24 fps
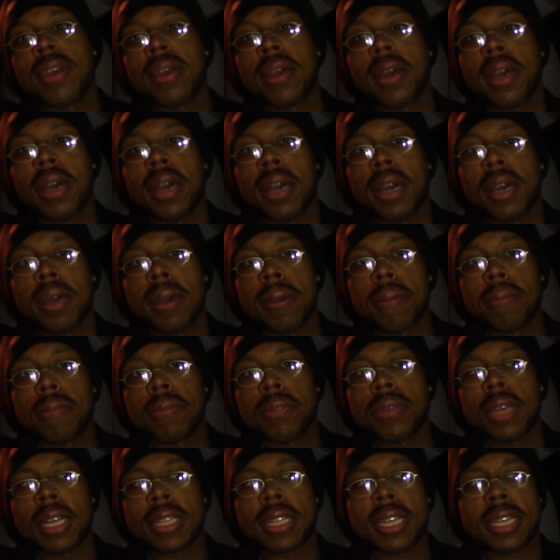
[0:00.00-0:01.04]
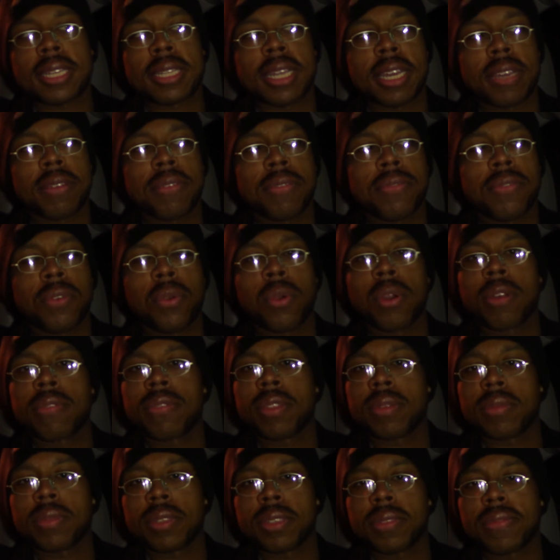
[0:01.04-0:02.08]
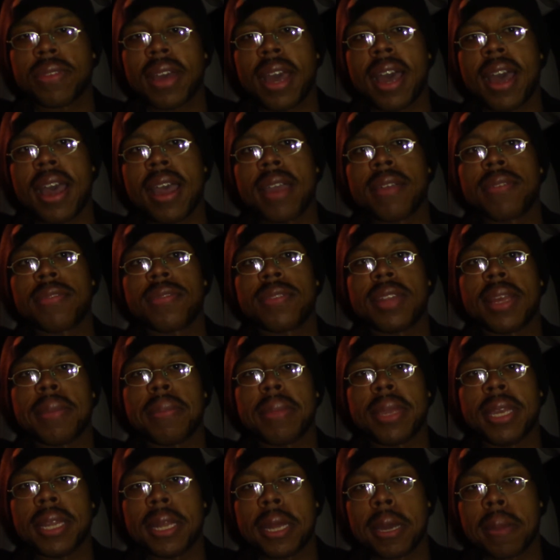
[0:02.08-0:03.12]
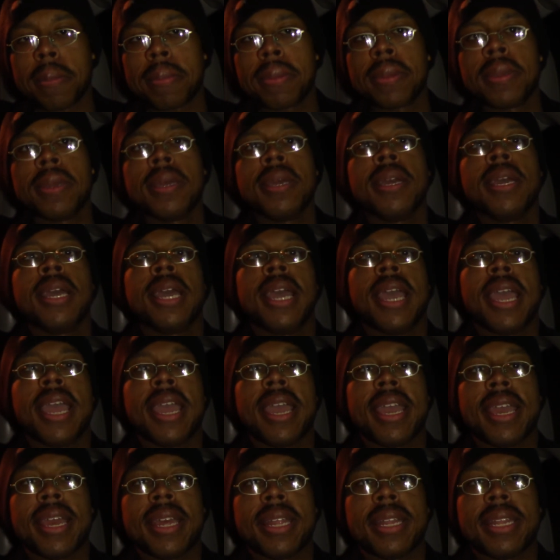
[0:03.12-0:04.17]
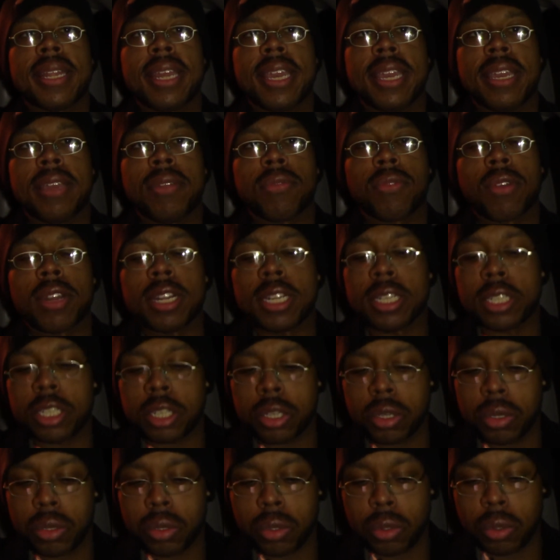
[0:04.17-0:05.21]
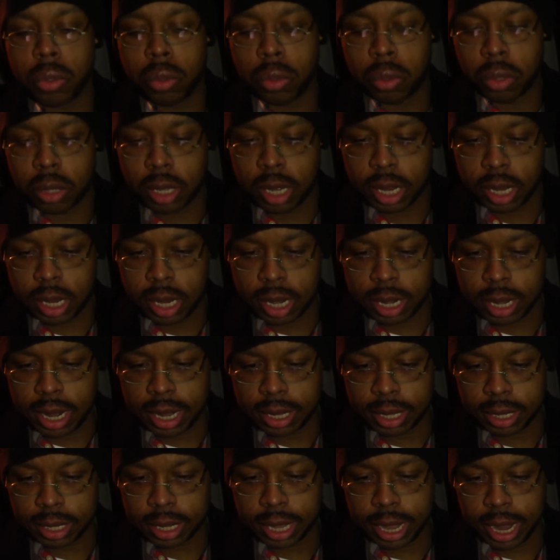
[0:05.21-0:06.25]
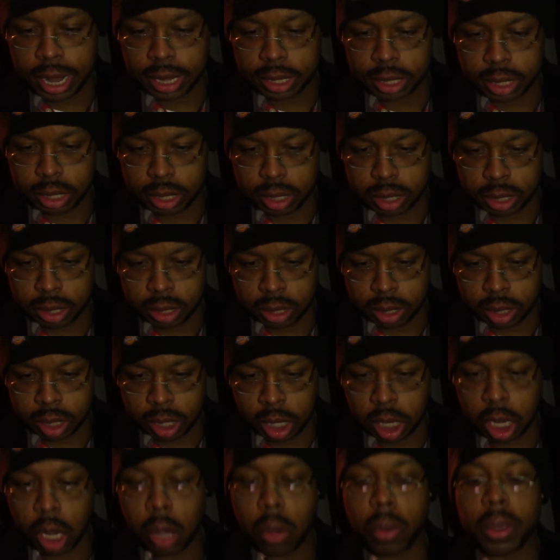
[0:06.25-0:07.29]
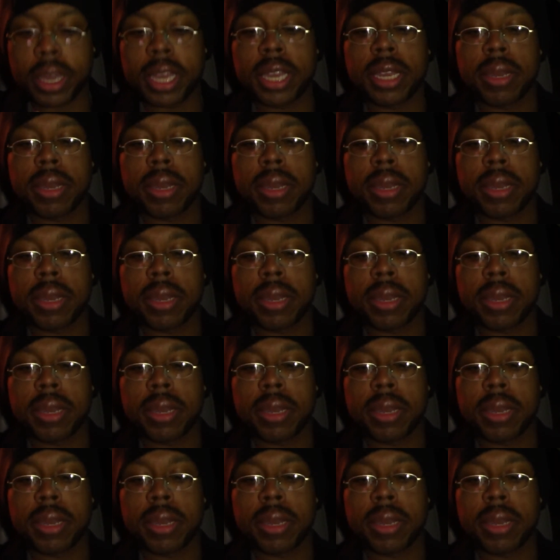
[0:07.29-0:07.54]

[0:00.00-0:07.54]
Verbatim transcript: Um, I think like four of them survive. They meet up, and they run into another character, Chloe,